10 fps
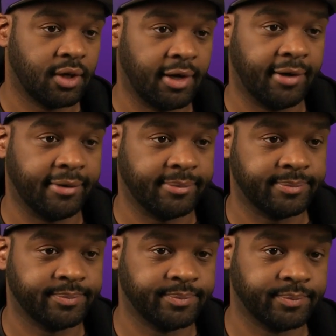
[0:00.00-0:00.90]

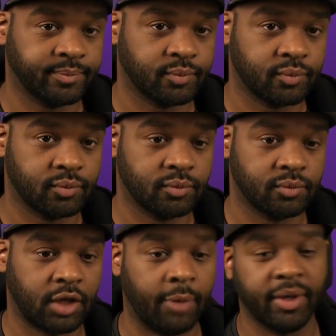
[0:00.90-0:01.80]

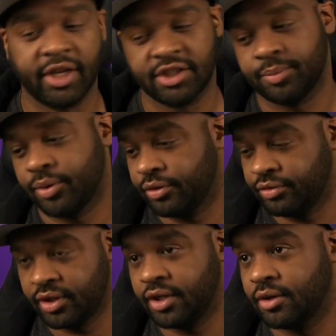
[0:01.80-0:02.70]
I'm gonna catch up on the
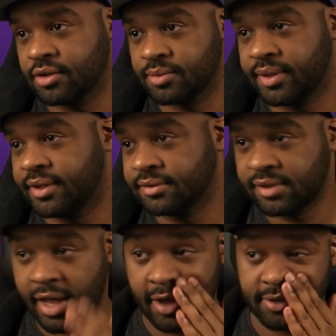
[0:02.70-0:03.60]
videos, but
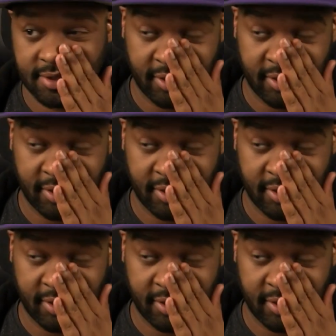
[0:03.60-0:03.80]
now it's